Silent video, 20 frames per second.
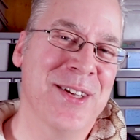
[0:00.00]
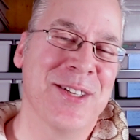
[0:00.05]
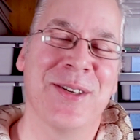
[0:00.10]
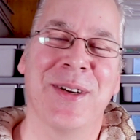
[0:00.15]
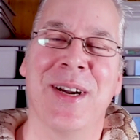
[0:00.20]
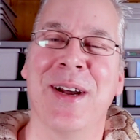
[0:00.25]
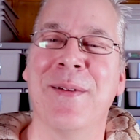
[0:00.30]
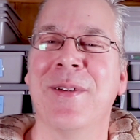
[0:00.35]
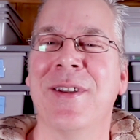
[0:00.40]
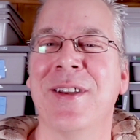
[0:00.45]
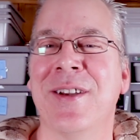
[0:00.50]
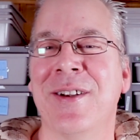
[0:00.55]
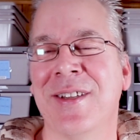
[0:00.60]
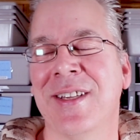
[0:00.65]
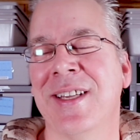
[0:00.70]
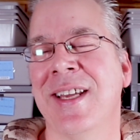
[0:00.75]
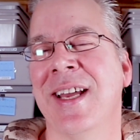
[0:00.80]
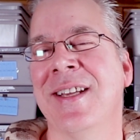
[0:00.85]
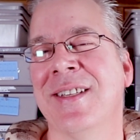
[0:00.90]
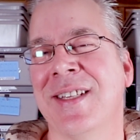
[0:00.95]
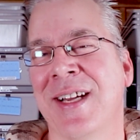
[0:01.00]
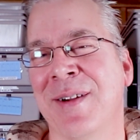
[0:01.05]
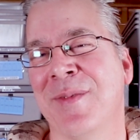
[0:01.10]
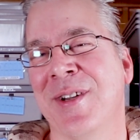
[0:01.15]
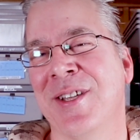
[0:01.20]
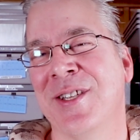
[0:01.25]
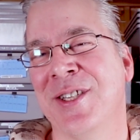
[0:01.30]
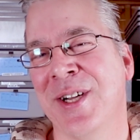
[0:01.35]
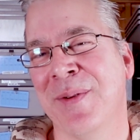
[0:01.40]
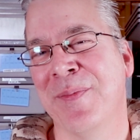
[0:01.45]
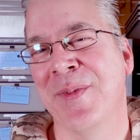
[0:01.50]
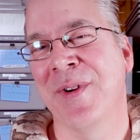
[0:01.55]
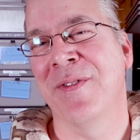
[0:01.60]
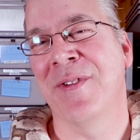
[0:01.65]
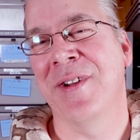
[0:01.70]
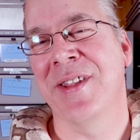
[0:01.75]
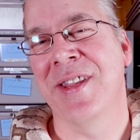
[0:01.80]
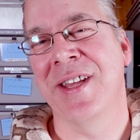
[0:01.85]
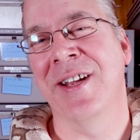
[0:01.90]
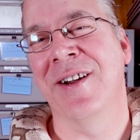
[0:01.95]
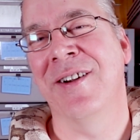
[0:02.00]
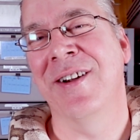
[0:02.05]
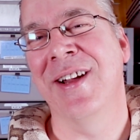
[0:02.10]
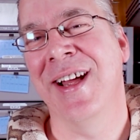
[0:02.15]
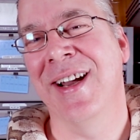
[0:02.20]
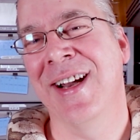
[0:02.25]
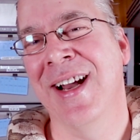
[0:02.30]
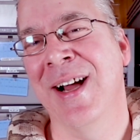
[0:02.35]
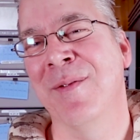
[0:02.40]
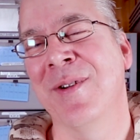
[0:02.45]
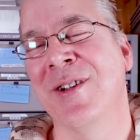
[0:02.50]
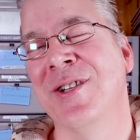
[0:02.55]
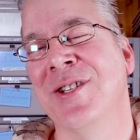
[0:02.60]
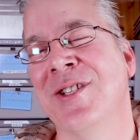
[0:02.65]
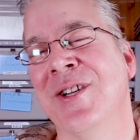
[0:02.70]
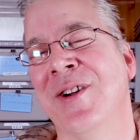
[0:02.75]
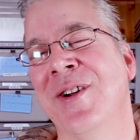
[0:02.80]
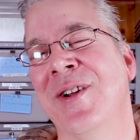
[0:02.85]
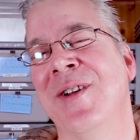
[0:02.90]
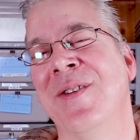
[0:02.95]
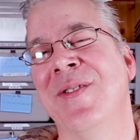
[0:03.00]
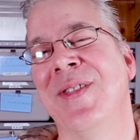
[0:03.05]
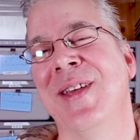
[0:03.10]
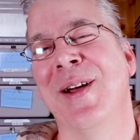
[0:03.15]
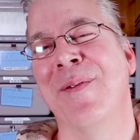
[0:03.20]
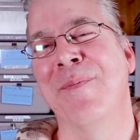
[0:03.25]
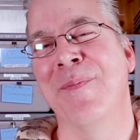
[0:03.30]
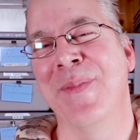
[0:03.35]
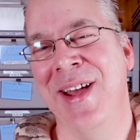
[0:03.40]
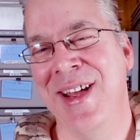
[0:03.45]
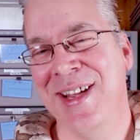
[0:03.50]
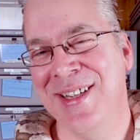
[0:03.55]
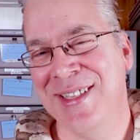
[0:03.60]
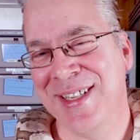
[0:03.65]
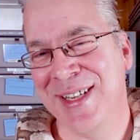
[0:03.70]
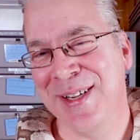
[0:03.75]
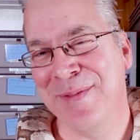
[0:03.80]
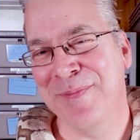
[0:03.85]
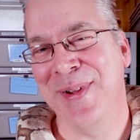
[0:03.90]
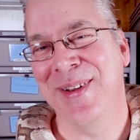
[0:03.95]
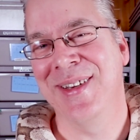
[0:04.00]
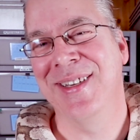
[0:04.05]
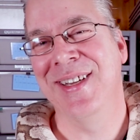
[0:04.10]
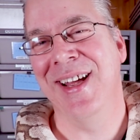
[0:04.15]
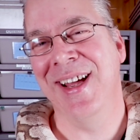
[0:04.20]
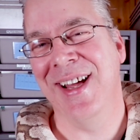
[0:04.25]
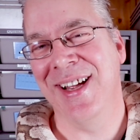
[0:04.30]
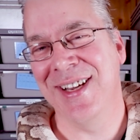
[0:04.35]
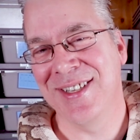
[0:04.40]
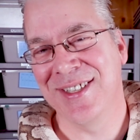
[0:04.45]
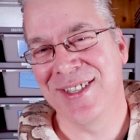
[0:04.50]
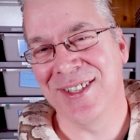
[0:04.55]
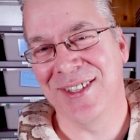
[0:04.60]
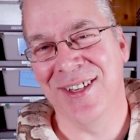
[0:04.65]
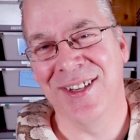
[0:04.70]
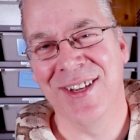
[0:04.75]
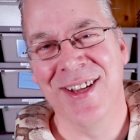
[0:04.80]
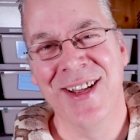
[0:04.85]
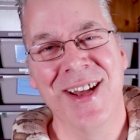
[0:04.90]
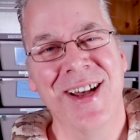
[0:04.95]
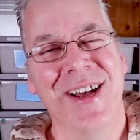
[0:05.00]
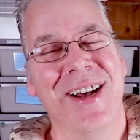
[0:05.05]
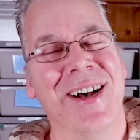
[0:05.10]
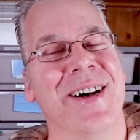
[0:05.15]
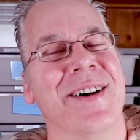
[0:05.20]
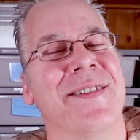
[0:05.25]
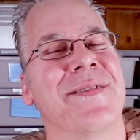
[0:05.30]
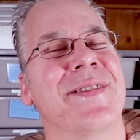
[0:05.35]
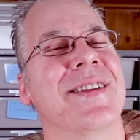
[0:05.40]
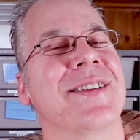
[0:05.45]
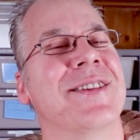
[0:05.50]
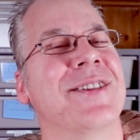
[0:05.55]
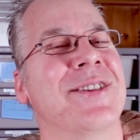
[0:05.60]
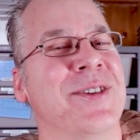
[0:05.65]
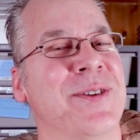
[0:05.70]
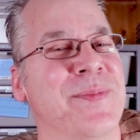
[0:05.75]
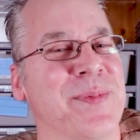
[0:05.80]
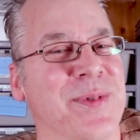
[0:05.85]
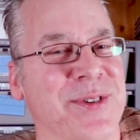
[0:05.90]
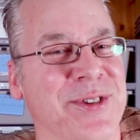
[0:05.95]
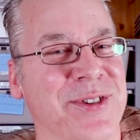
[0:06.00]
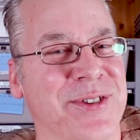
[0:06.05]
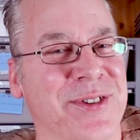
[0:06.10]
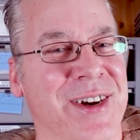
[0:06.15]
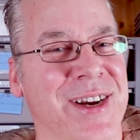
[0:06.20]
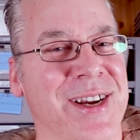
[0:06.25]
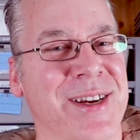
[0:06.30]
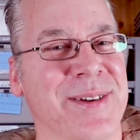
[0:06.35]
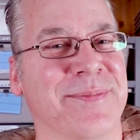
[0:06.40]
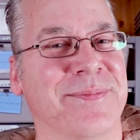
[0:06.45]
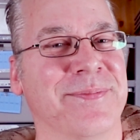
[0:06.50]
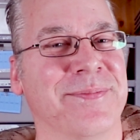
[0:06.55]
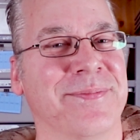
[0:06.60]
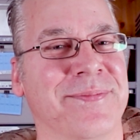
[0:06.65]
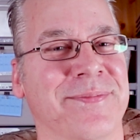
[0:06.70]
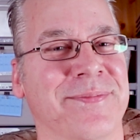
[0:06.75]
So what I'm gonna do today is I'm gonna jump over to the internet and I wanna show you the amazing potential of the Super Stripe.